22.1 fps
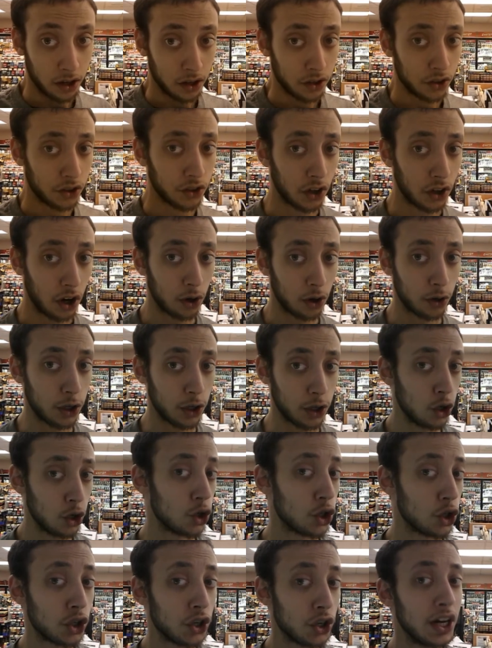So
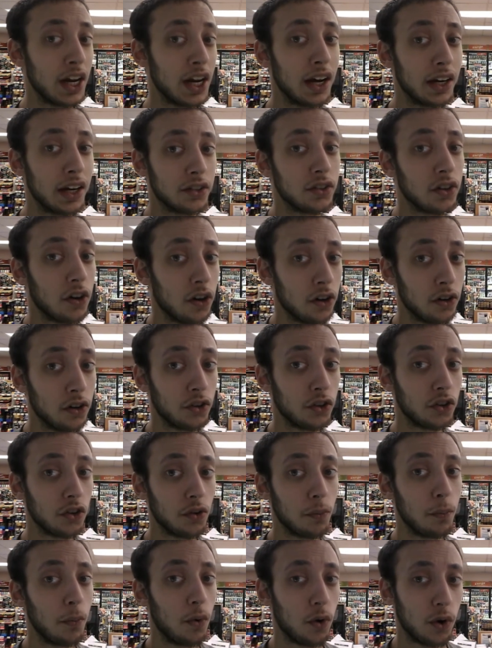usually I turn
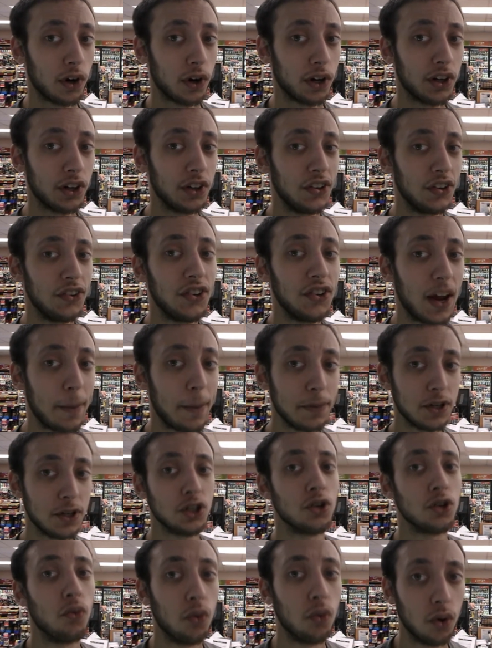to more
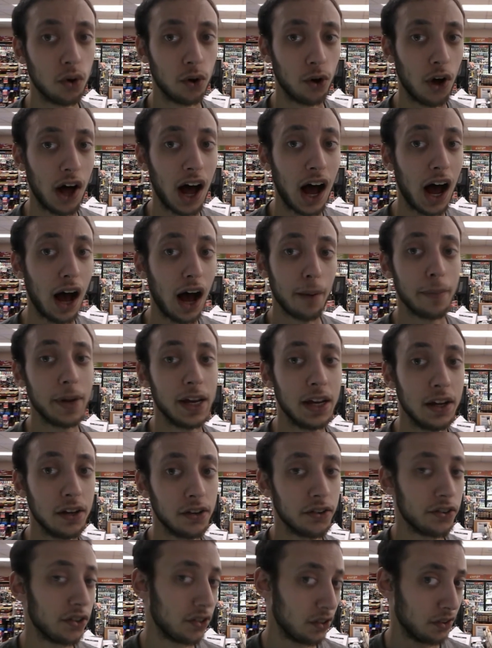conceptual
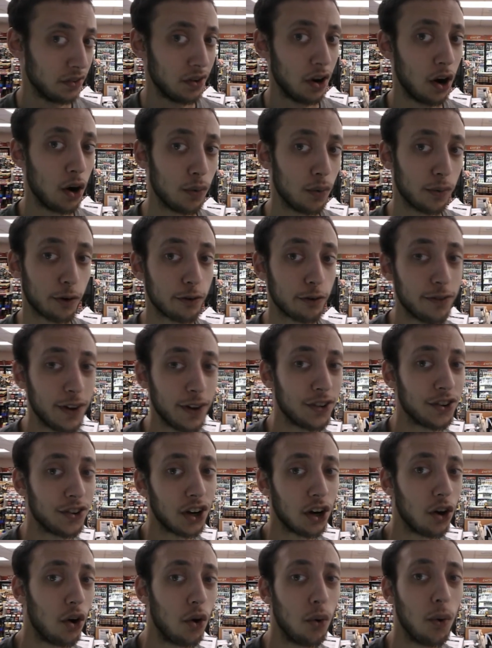hobbies over
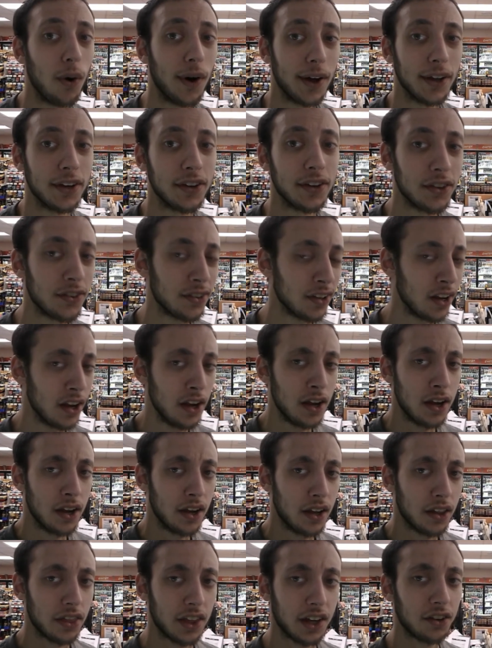physical ones.
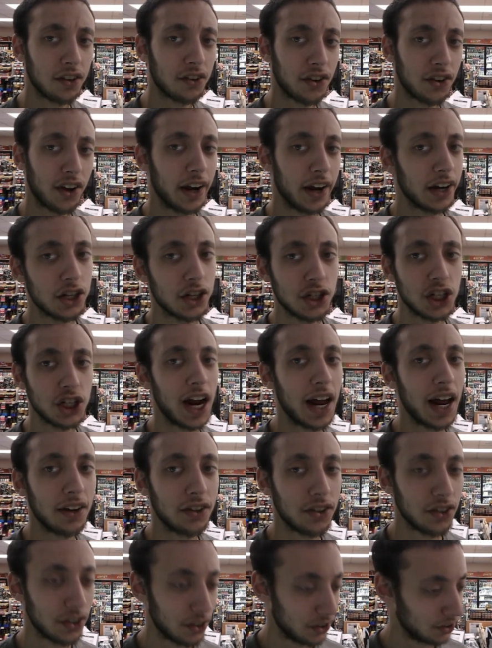Things like
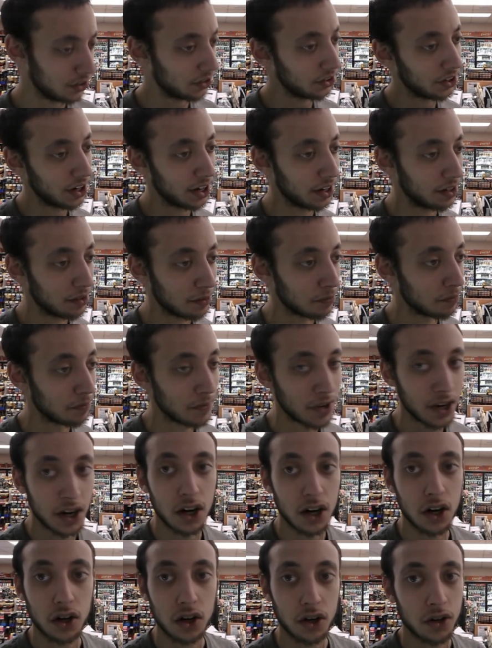chess and
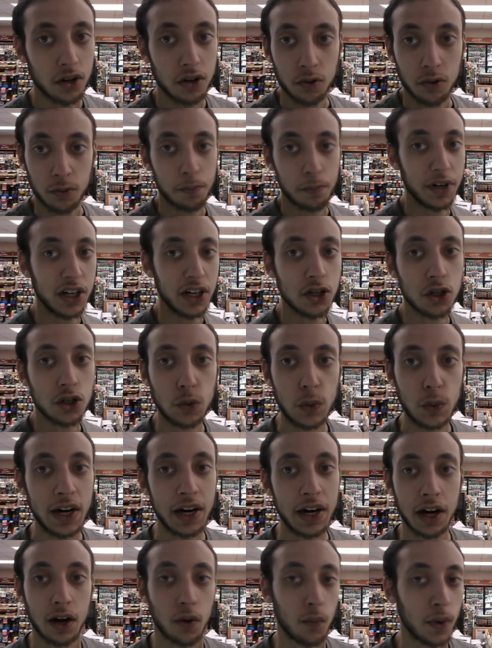binge
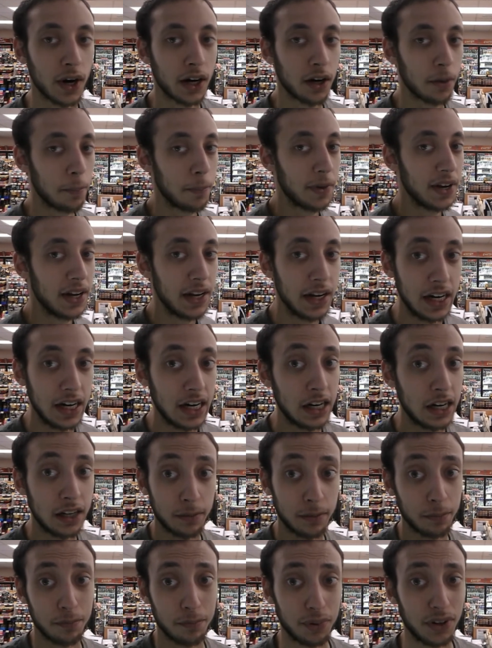reading
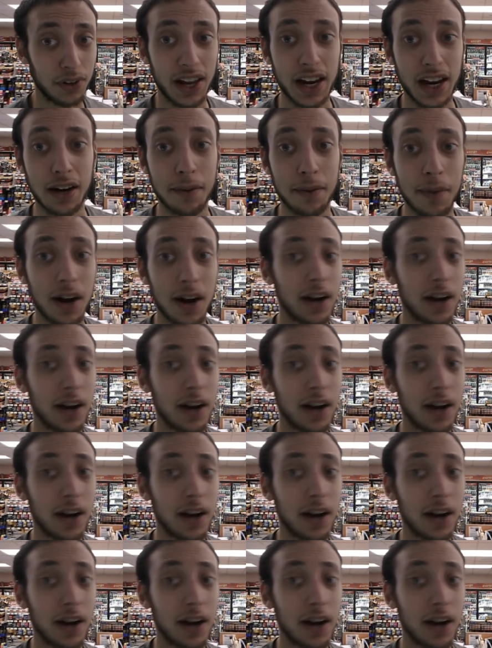Wikipedia and playing